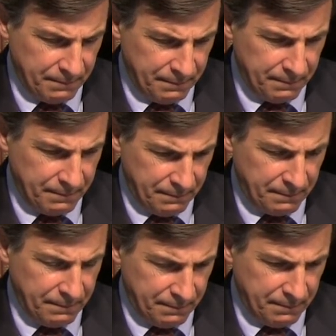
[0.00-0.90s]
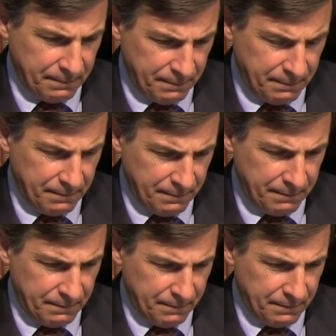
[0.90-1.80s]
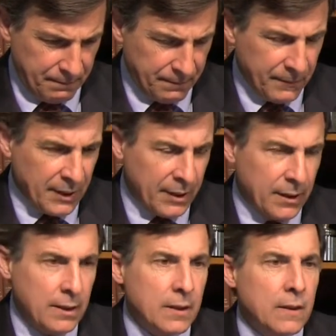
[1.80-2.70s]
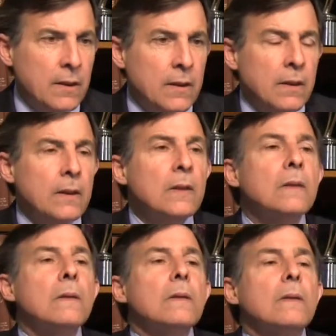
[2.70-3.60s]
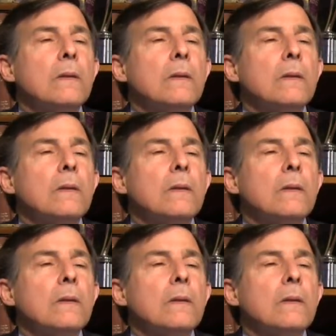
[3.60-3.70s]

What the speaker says: This person isn't speaking.